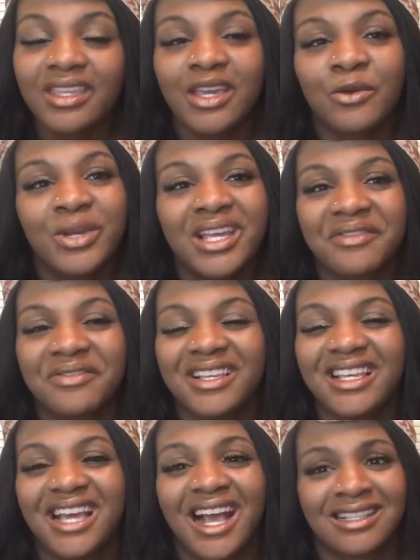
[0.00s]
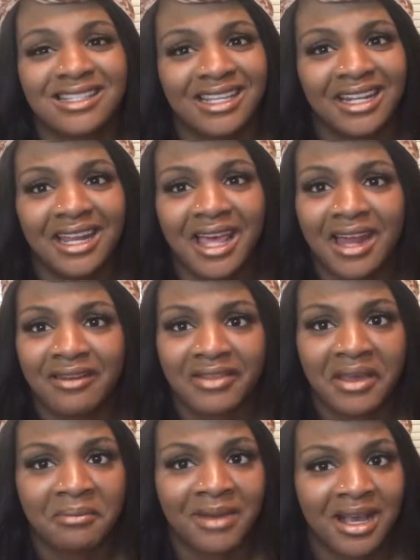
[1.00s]
And we have got to get it out of
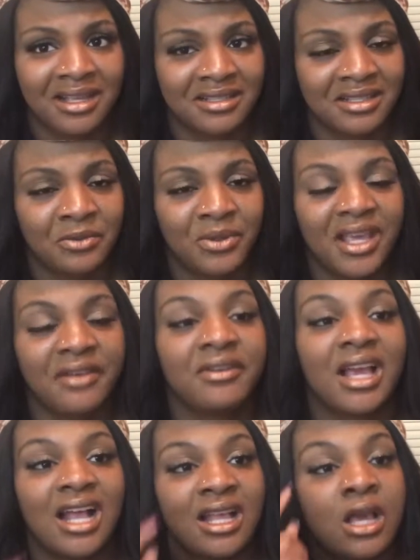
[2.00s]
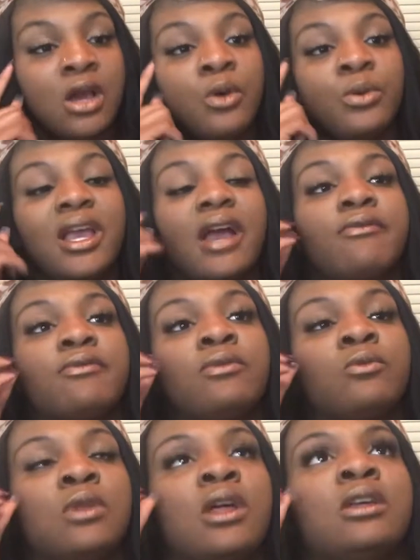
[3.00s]
that mindset.
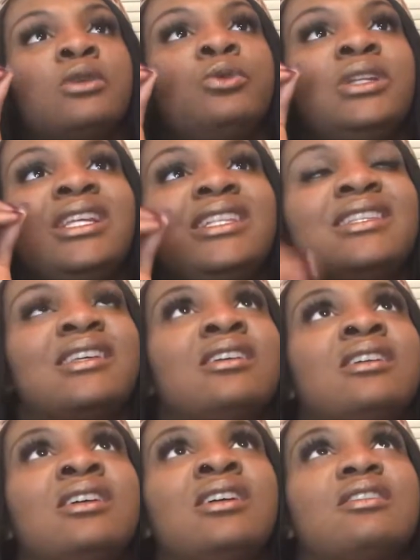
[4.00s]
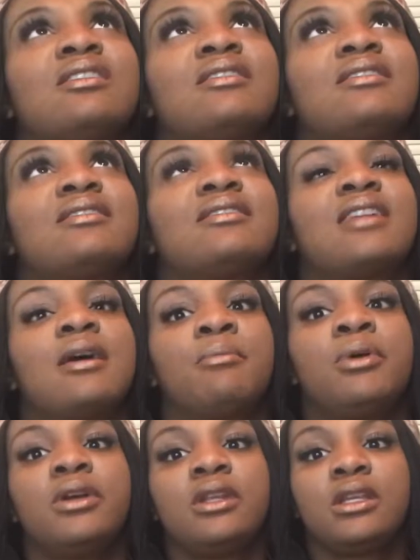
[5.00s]
We need to
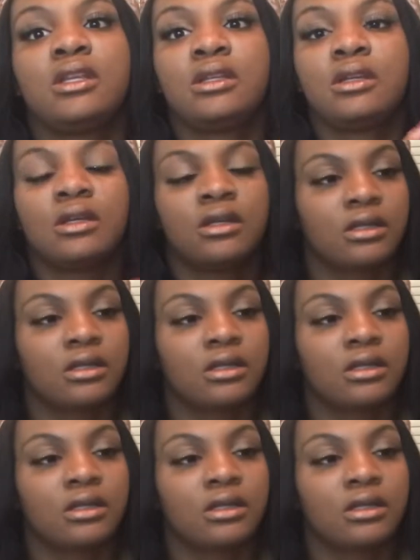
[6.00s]
stop putting